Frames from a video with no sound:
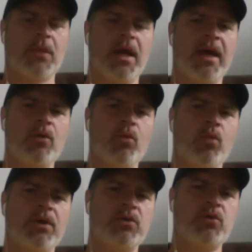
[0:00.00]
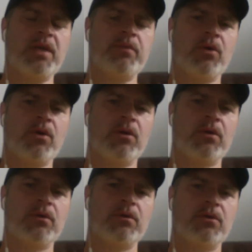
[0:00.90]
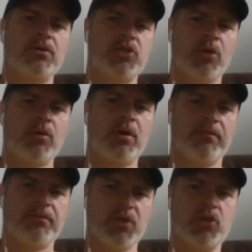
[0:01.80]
And what do people show up to